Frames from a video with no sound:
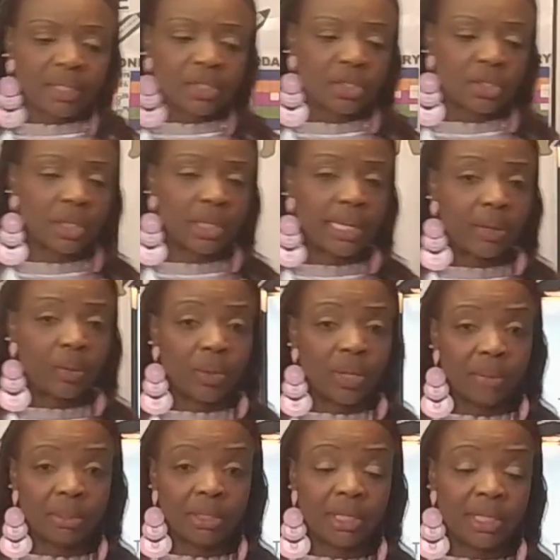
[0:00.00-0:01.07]
So you're like,
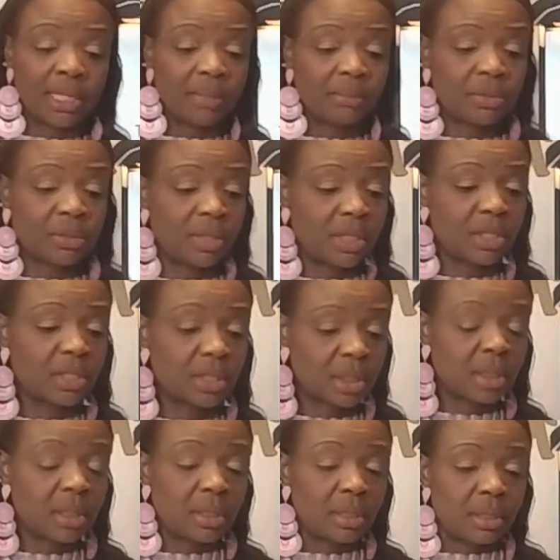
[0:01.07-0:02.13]
well, I'm going to lead them to
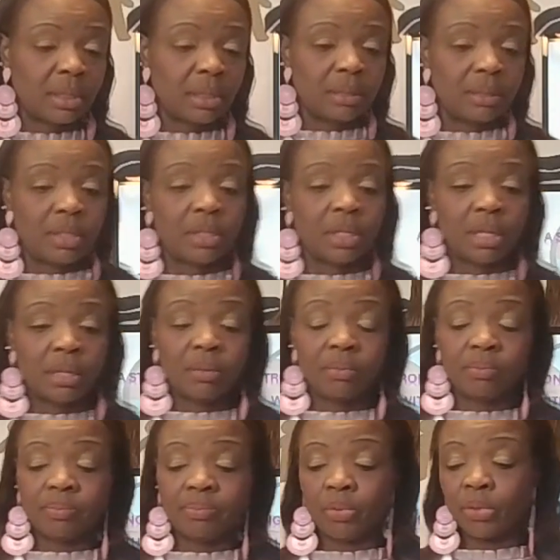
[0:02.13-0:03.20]
this,
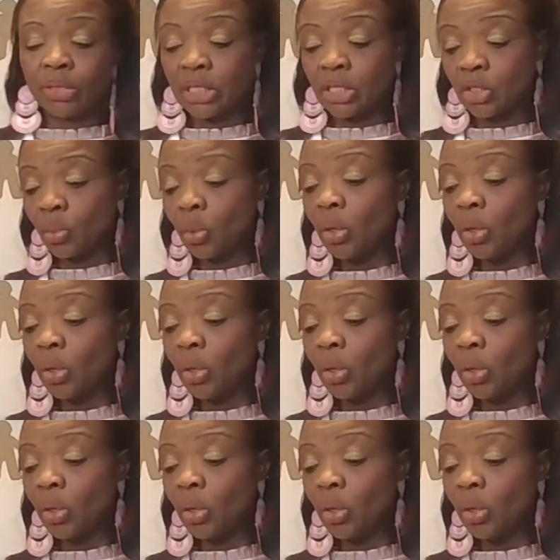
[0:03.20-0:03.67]
poisonous